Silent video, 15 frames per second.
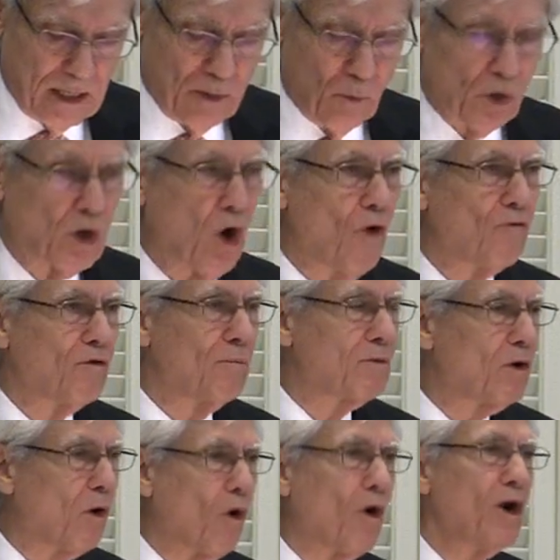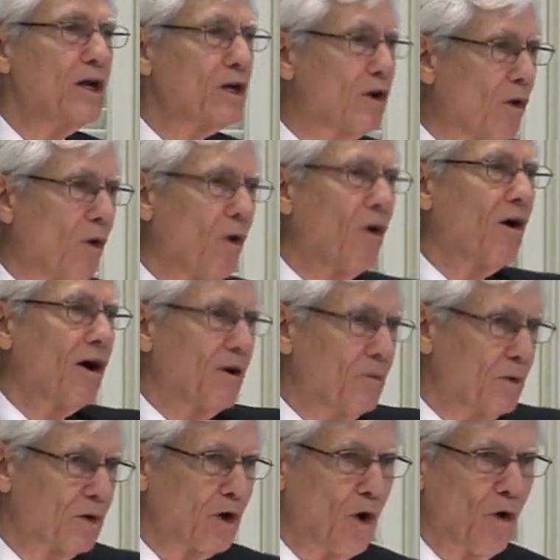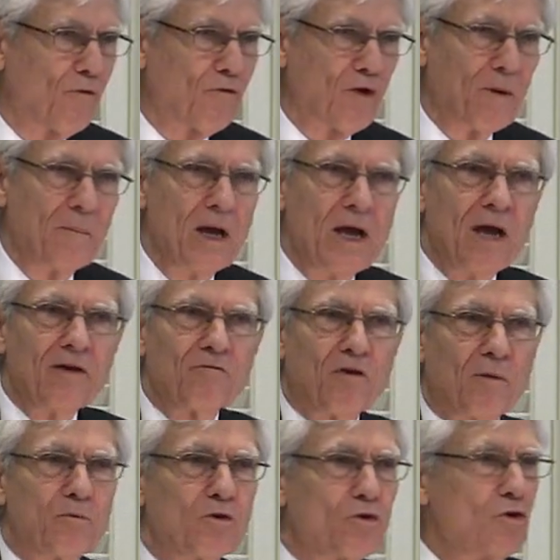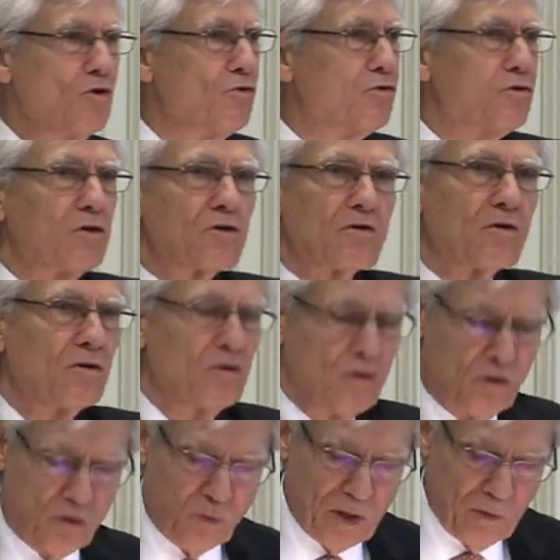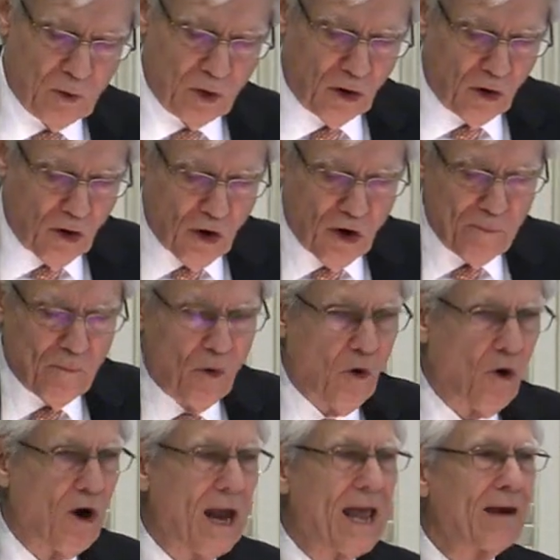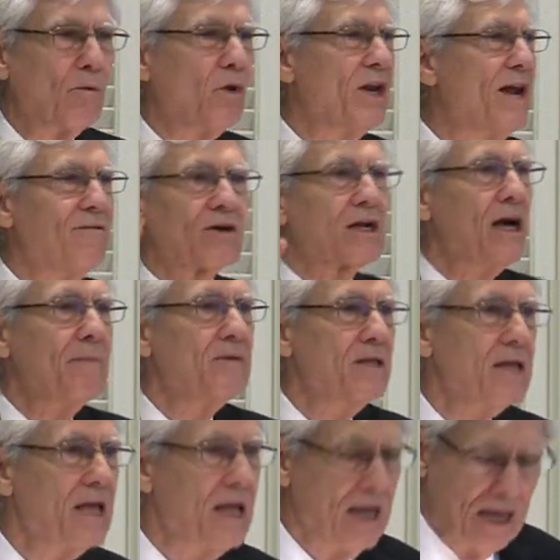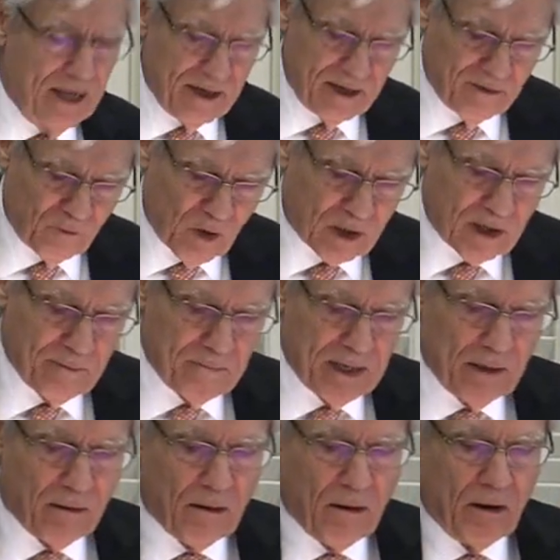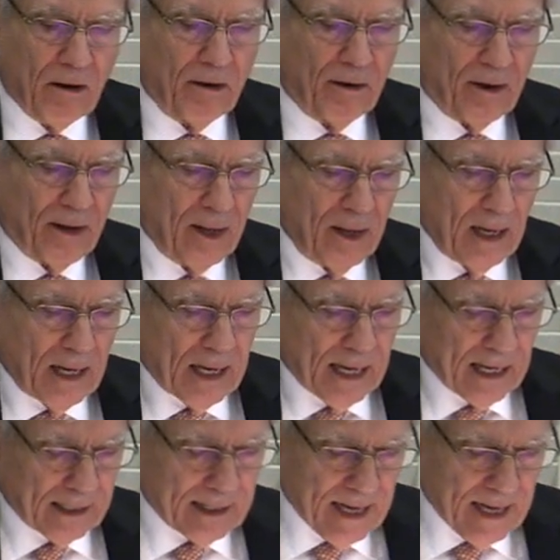We'll go from glory to glory. We'll go from, from truth to truth. We will learn more and we'll never come to the end of what can be learned and